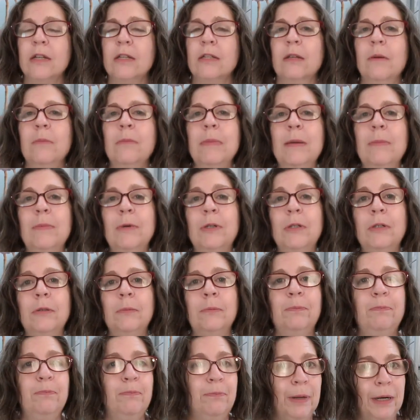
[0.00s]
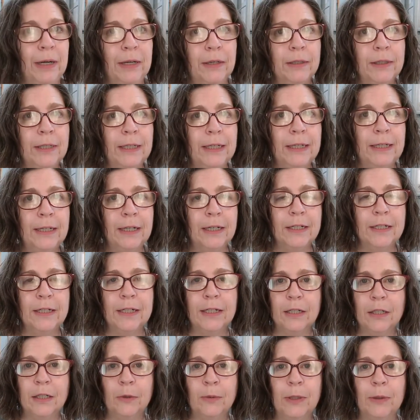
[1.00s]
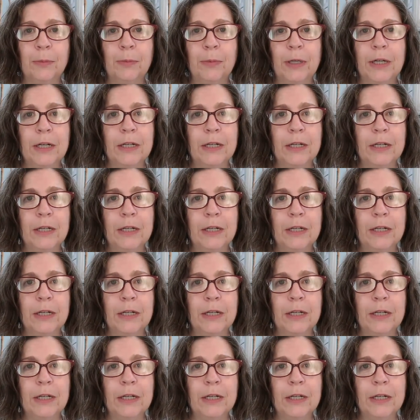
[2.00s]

Some people barely can deal with